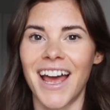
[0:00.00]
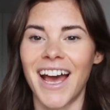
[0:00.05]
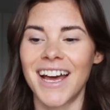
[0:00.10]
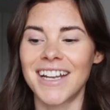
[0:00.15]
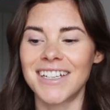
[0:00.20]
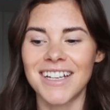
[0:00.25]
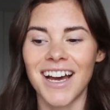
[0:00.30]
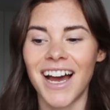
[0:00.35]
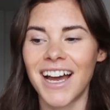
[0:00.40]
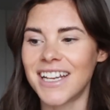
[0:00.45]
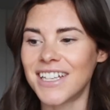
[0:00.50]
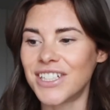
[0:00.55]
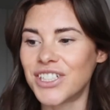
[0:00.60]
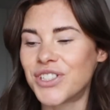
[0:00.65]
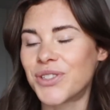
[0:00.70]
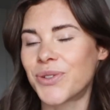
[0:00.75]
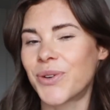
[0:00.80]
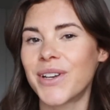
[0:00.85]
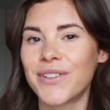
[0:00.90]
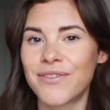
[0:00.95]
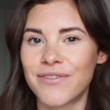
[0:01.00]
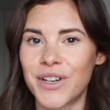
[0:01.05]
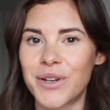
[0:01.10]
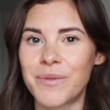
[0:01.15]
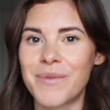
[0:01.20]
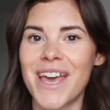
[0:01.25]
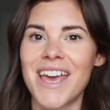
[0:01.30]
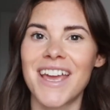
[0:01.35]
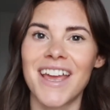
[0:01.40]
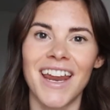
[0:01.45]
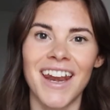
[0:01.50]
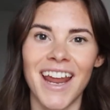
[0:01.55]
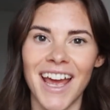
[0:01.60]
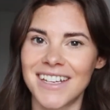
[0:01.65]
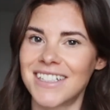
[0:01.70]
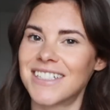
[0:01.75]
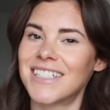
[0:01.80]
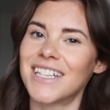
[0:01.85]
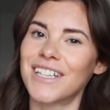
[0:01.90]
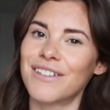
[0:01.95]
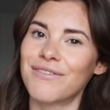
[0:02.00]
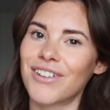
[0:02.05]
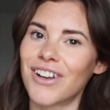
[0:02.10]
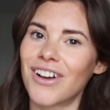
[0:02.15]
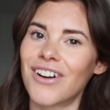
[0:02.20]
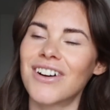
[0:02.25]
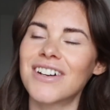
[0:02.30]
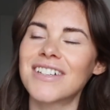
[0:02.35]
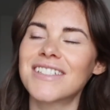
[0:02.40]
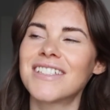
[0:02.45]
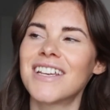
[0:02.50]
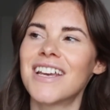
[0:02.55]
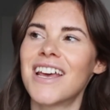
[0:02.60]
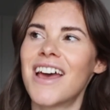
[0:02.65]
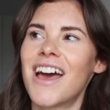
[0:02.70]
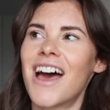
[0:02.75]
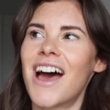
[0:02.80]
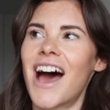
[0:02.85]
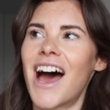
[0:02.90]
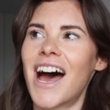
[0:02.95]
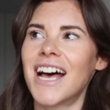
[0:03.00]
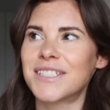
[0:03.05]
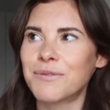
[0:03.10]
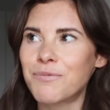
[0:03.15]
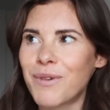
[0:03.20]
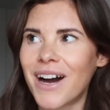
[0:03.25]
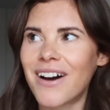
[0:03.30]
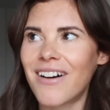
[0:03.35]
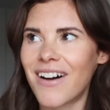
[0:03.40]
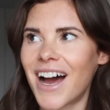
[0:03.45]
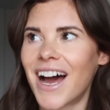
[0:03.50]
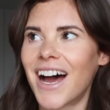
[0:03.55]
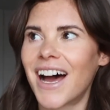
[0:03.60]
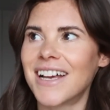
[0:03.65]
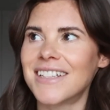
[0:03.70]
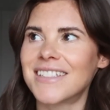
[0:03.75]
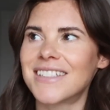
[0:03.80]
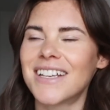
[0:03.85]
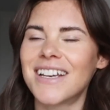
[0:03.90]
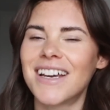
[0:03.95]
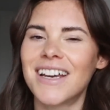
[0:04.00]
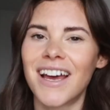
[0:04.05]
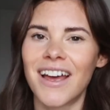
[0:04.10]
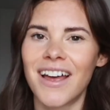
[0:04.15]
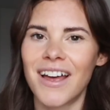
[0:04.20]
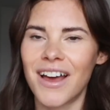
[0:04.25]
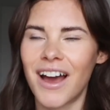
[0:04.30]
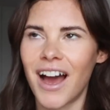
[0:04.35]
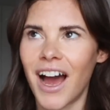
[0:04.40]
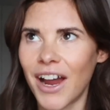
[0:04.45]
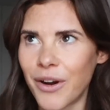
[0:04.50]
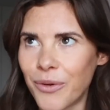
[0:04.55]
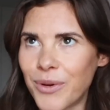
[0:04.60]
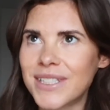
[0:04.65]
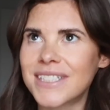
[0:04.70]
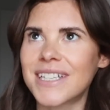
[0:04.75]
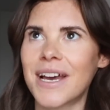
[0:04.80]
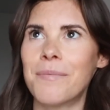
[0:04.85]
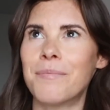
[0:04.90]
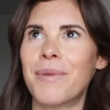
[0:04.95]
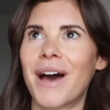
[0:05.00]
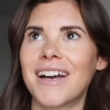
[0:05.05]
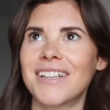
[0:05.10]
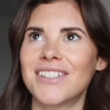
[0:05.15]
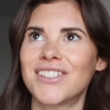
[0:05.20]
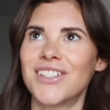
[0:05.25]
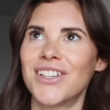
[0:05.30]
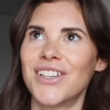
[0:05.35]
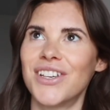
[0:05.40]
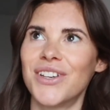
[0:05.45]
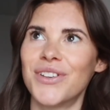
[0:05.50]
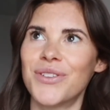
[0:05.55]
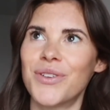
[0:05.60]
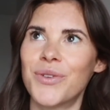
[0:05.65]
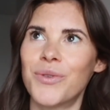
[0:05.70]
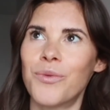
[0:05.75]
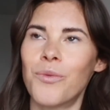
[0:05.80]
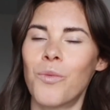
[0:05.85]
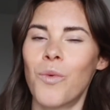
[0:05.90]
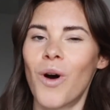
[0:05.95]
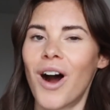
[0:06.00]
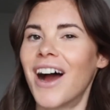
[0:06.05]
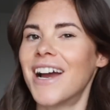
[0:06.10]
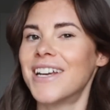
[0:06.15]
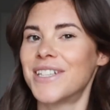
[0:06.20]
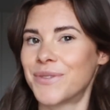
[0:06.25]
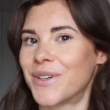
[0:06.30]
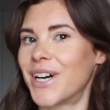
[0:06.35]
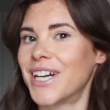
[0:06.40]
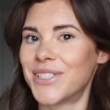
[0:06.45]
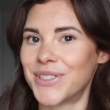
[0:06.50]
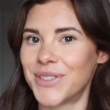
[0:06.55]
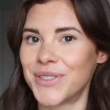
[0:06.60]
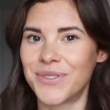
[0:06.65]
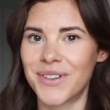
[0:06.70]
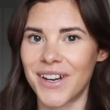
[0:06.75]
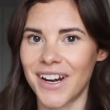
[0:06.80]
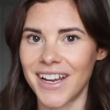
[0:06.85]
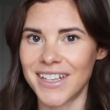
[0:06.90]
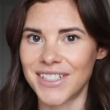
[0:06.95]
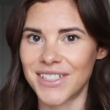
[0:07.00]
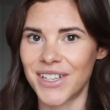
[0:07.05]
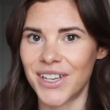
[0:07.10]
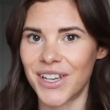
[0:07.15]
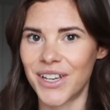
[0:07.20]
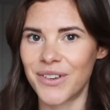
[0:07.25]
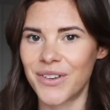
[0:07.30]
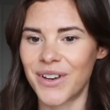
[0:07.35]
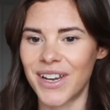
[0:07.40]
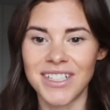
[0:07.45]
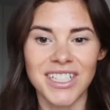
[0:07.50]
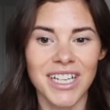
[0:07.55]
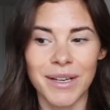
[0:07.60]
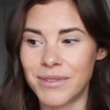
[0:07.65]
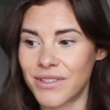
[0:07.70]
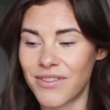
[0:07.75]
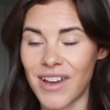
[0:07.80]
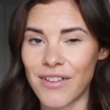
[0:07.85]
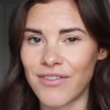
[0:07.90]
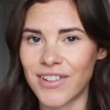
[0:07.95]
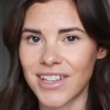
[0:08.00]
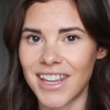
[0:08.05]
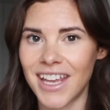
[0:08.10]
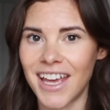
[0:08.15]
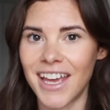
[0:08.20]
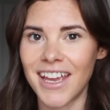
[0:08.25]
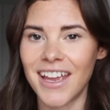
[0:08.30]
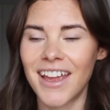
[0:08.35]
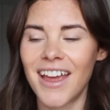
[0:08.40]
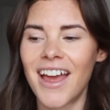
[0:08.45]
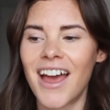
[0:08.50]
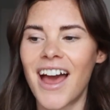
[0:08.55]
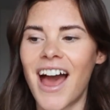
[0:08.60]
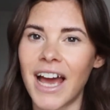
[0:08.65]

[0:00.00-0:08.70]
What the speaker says: And I enjoy filming and editing vlogs, as well as I always come back to why do I do what I do in terms of everything.